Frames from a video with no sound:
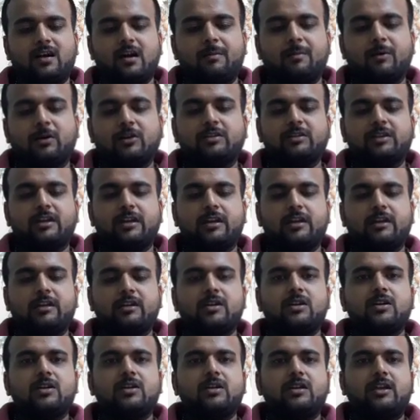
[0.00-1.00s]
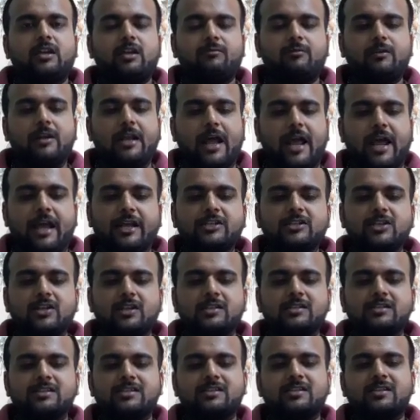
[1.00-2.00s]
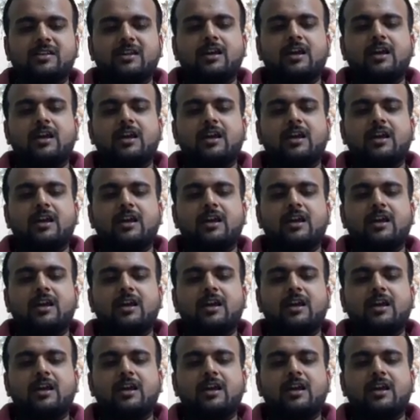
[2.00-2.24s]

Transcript: among the evil angels.